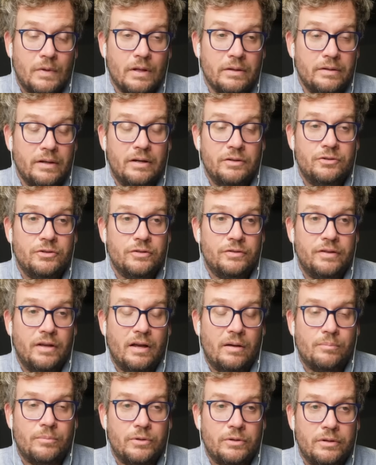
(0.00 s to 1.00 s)
Not just
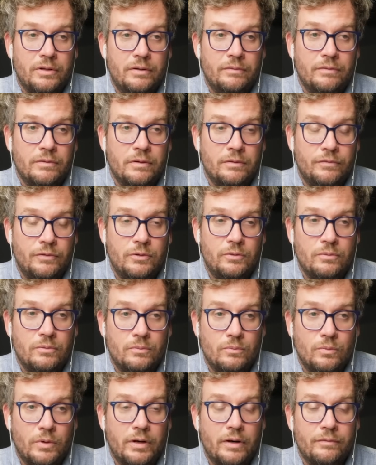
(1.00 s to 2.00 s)
that, but even if
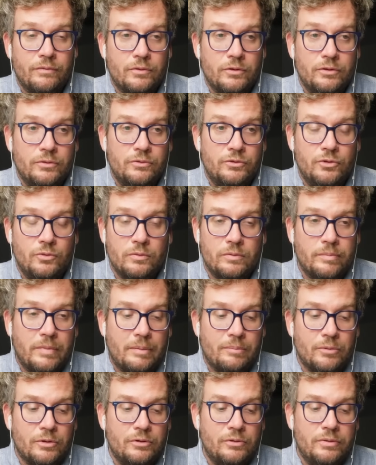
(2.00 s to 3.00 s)
whatever you do
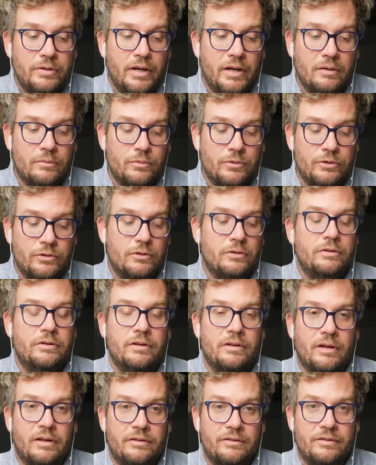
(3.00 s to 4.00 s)
remember, you can't return to
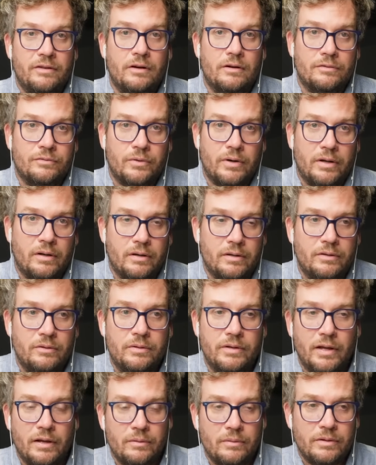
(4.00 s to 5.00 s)
that self, right? Like you
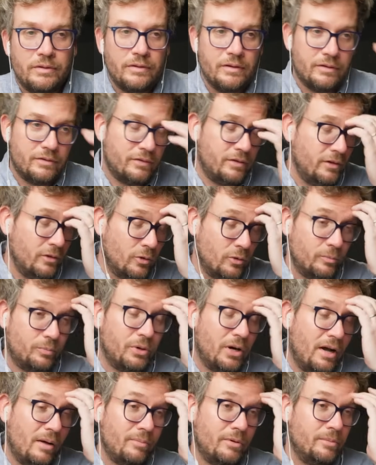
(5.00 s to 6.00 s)
can't. It's the old
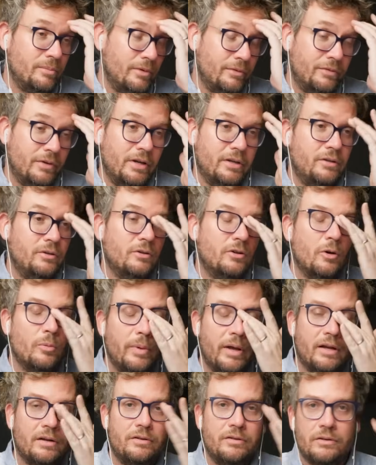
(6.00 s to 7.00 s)
problem of you go
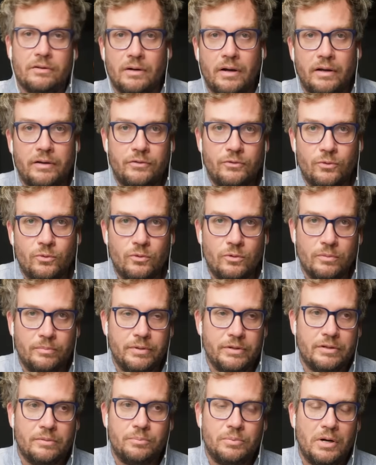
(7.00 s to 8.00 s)
back to your high school,
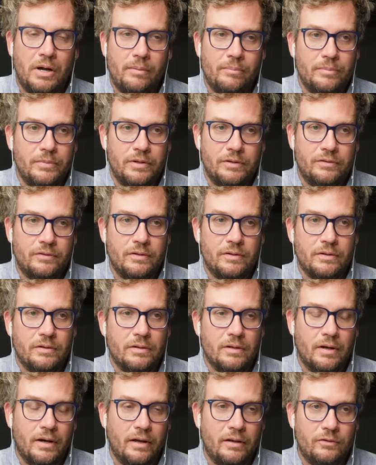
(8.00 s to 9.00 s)
but the problem is that
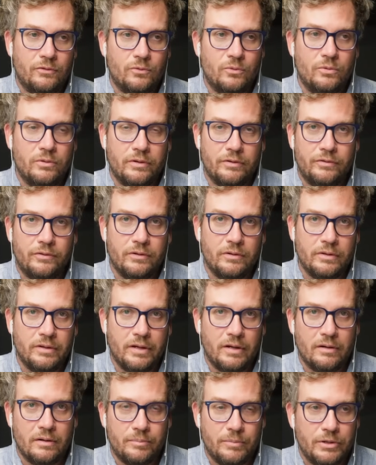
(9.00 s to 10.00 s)
the high school is still
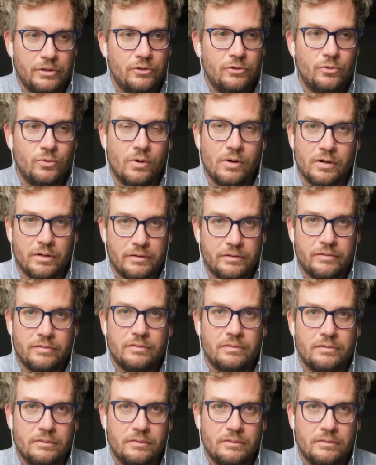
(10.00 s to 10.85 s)
there, but you aren't.